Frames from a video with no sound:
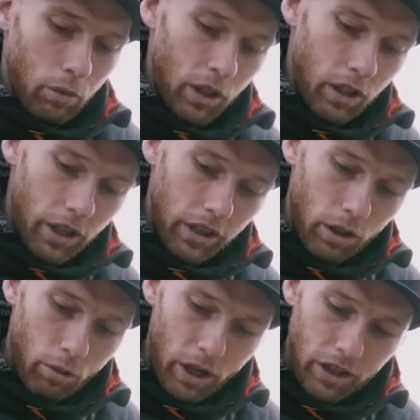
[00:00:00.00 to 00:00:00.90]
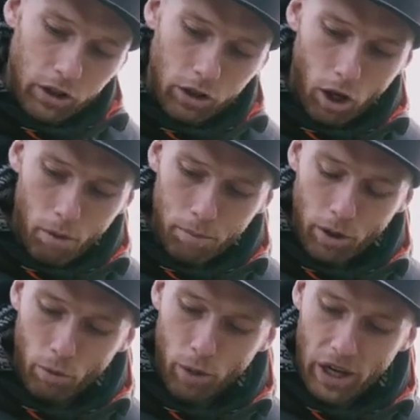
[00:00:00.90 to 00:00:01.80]
we cut it away the top,
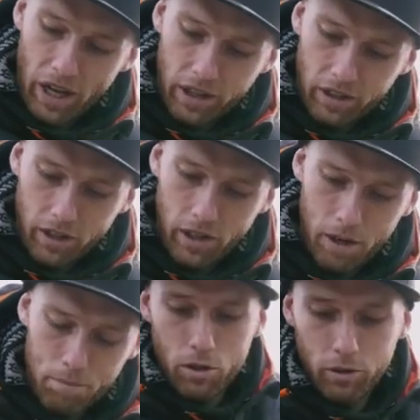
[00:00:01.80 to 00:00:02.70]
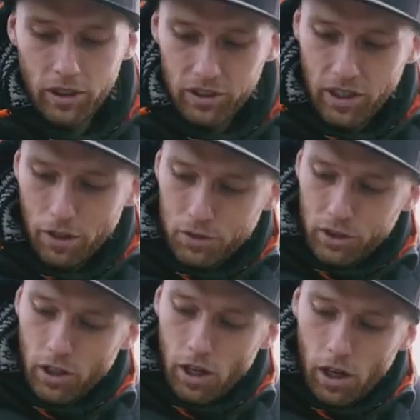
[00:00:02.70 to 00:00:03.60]
we added the lip, so this
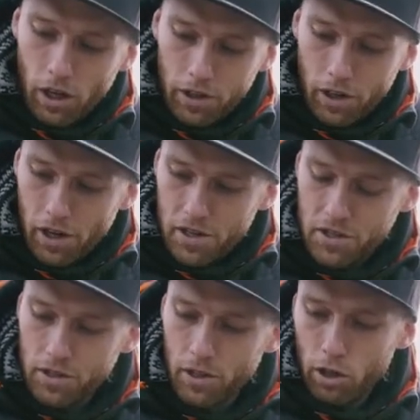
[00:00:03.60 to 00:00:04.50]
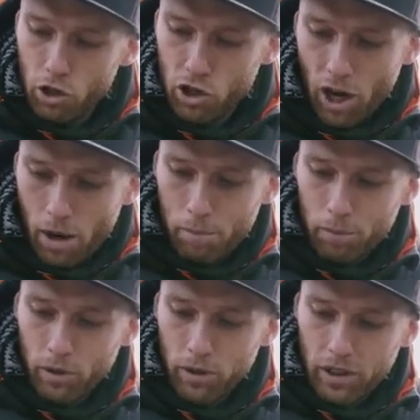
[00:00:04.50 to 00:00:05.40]
gives a nice shape
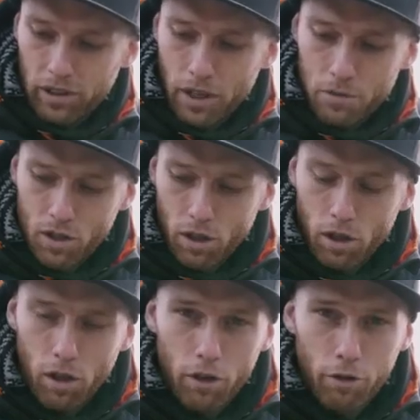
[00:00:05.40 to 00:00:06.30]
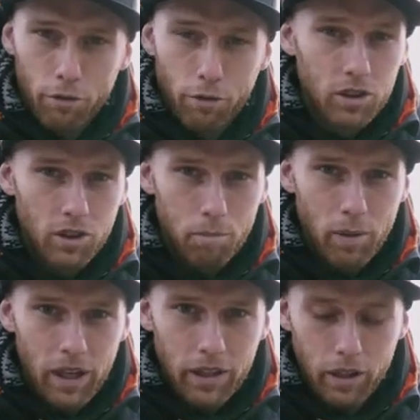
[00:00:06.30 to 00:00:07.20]
that gives a lot of
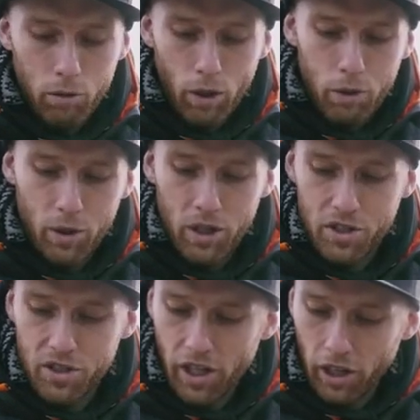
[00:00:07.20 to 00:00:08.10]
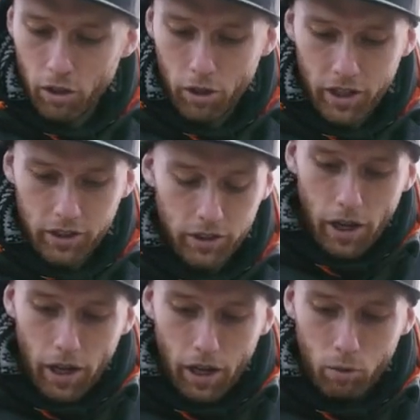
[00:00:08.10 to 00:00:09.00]
stability when we are sitting on it.
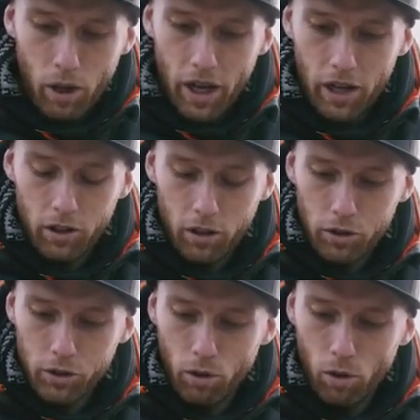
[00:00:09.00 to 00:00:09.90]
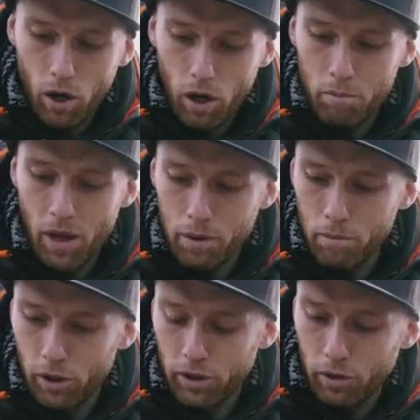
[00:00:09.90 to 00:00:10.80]
And we added also a
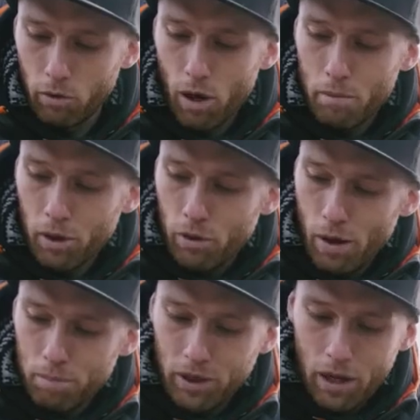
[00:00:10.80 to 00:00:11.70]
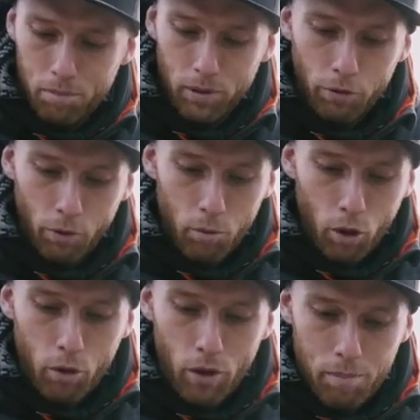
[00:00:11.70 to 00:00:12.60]
Blackbird rubber grip tape for
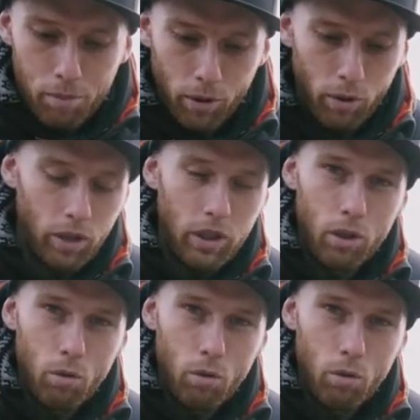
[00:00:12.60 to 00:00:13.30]
more grip in